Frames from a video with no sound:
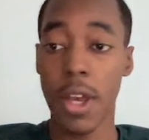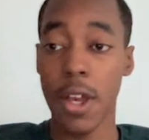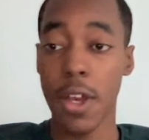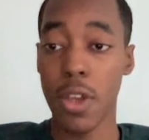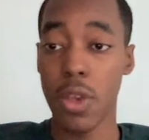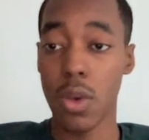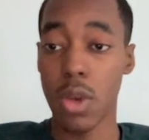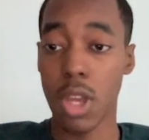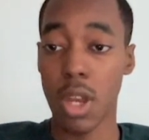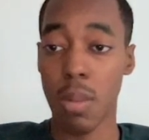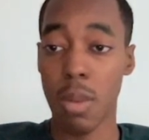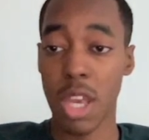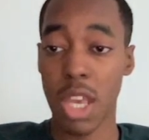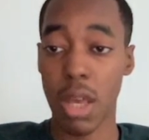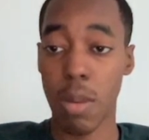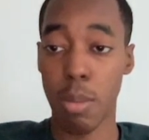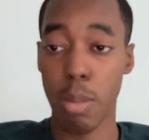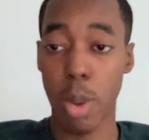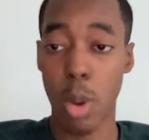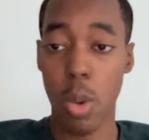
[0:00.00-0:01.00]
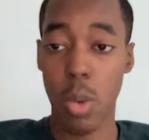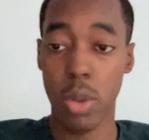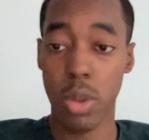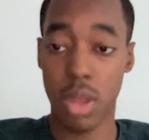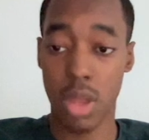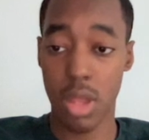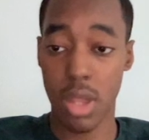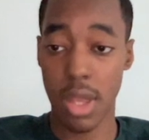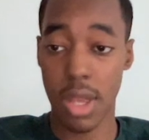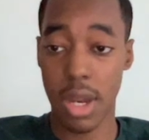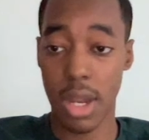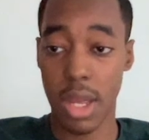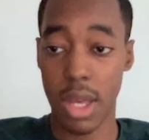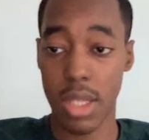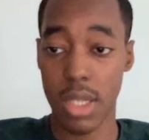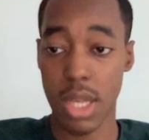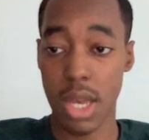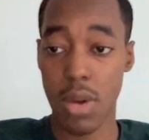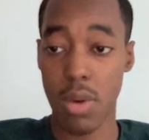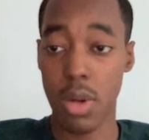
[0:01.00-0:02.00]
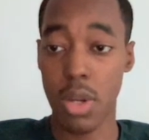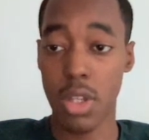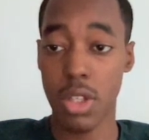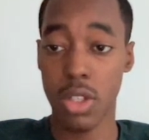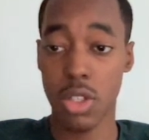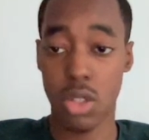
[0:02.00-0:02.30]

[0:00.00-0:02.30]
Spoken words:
You can make it bold, thin, etc.